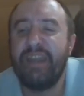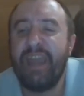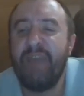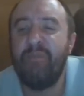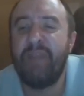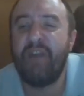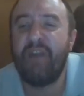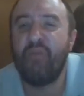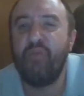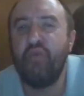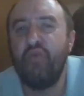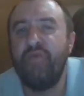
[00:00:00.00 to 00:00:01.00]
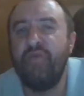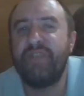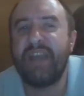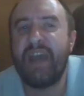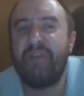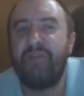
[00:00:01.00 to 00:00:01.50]
named their moves
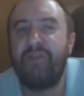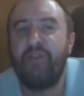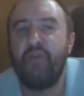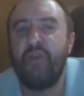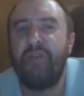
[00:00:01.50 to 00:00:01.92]
after.